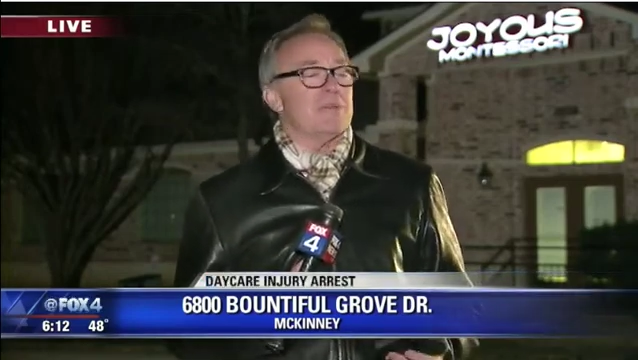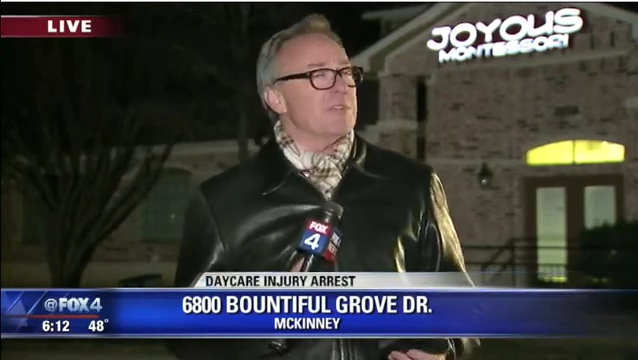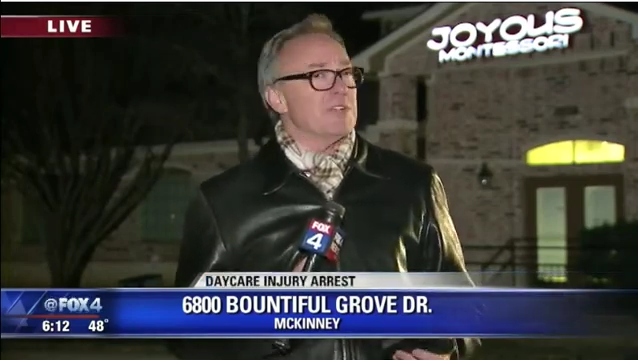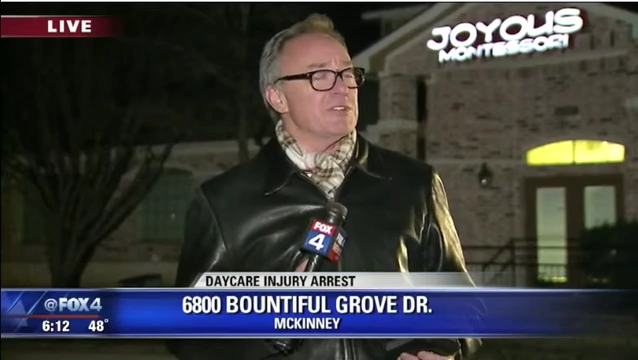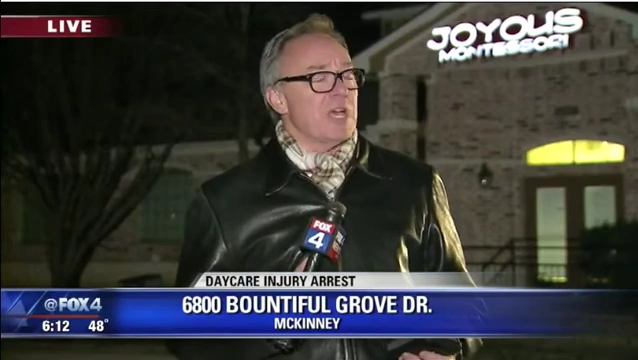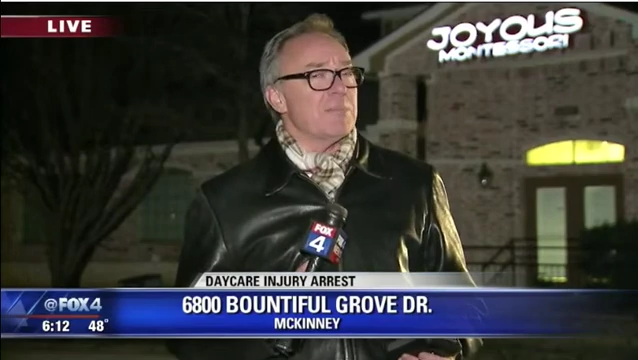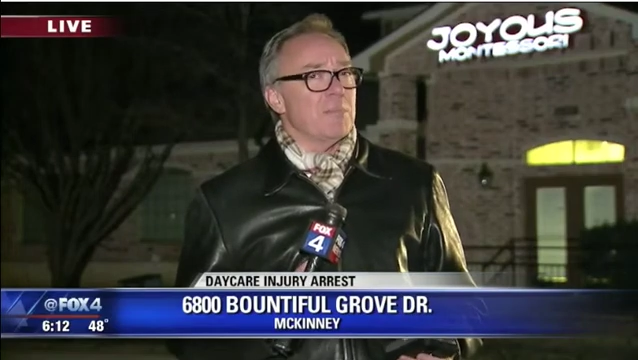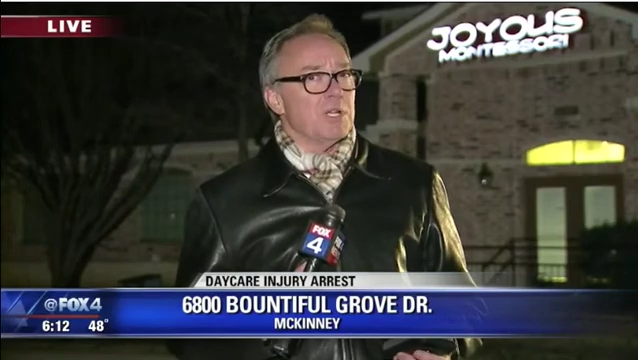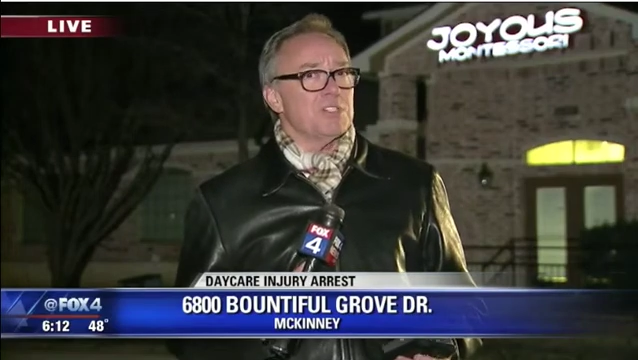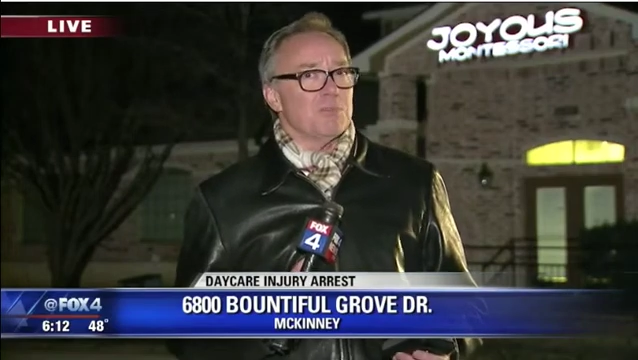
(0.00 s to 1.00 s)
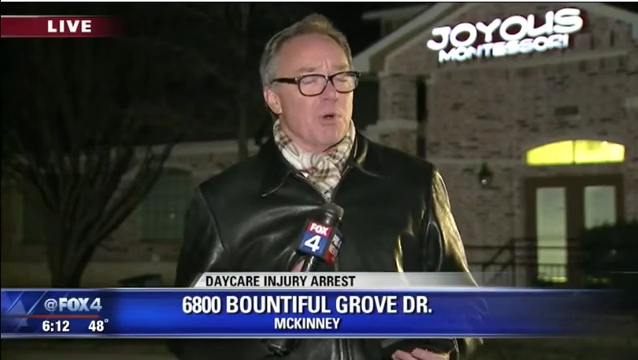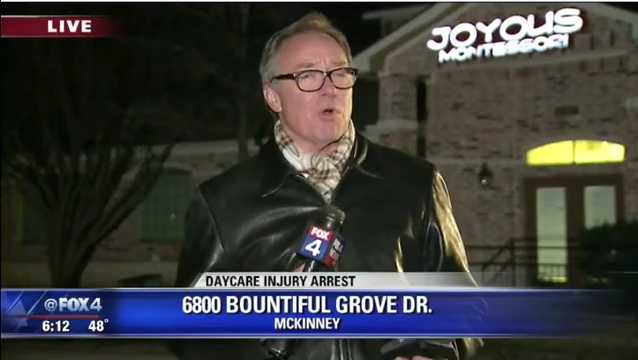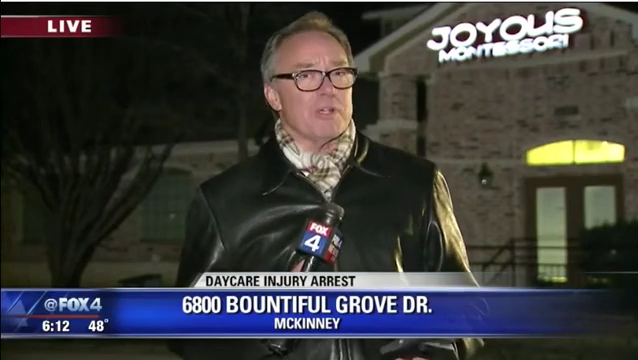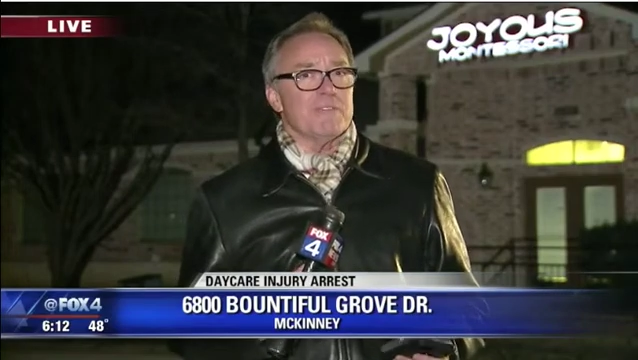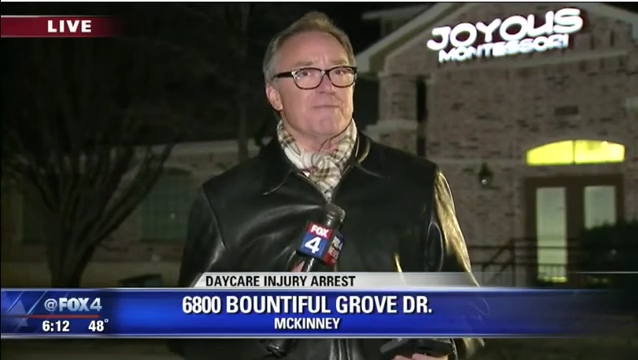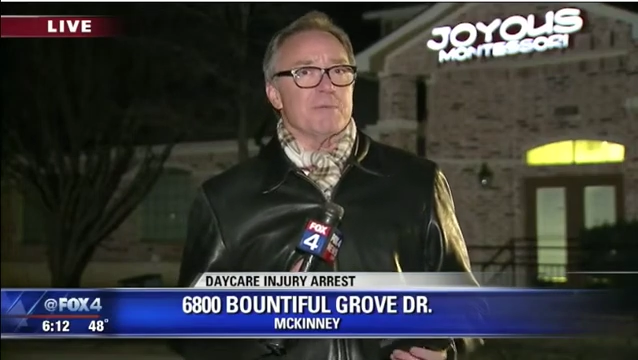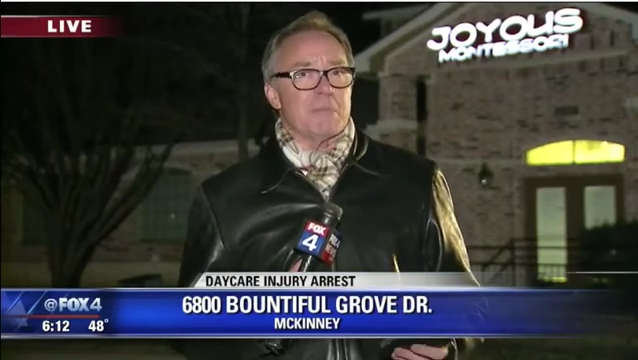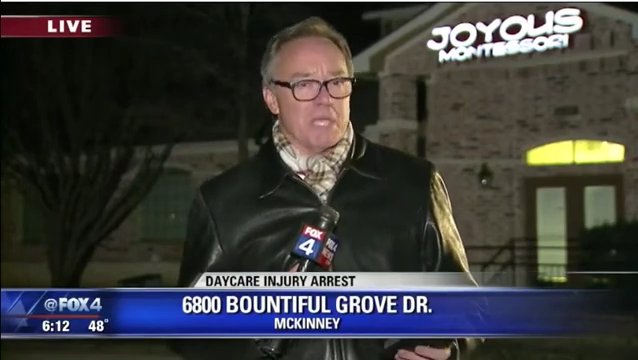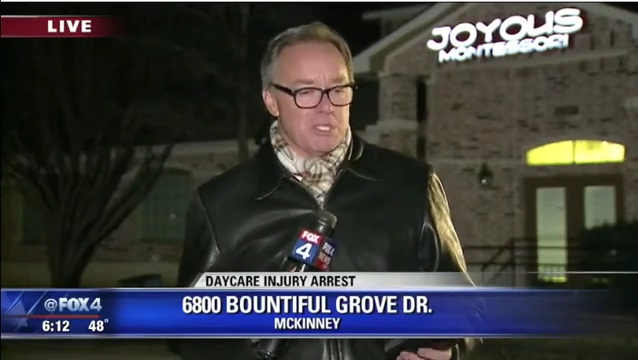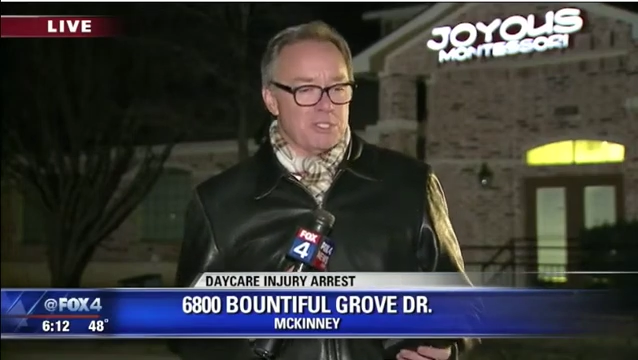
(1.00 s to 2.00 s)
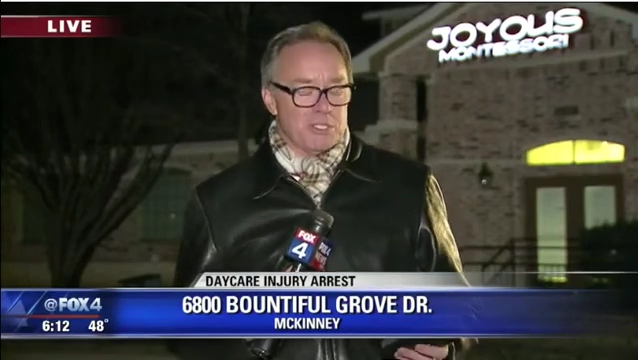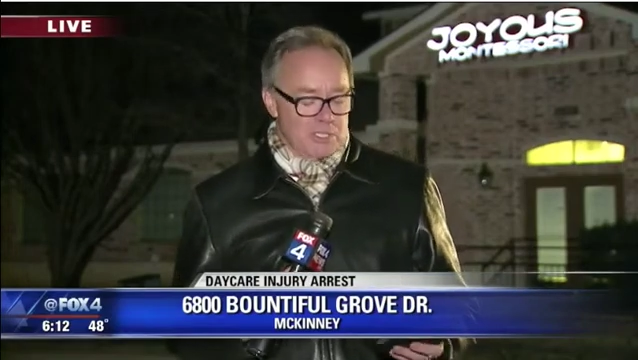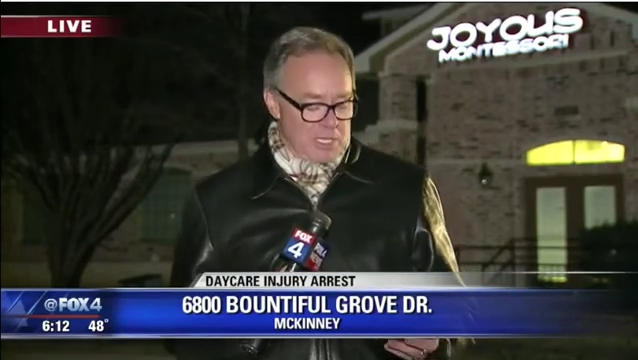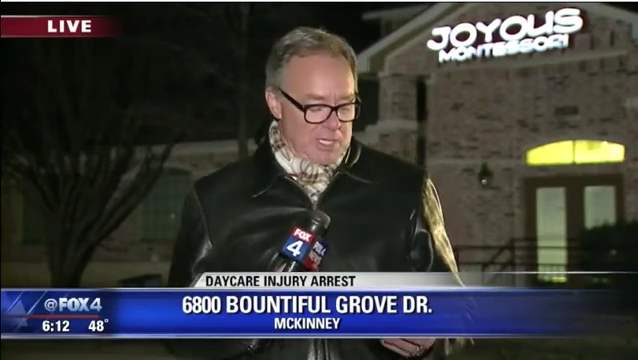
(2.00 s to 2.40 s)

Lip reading: There's not much more information